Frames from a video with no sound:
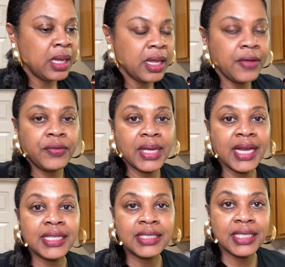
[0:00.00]
If you
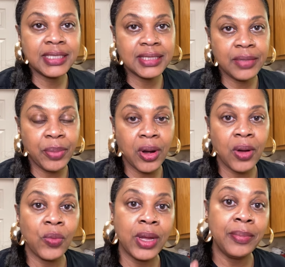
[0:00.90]
guys didn't see part
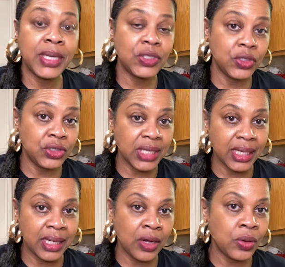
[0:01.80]
1, make sure you check it
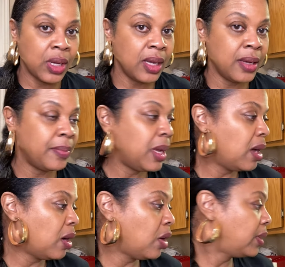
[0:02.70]
out.
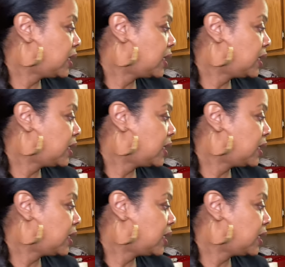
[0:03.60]
All I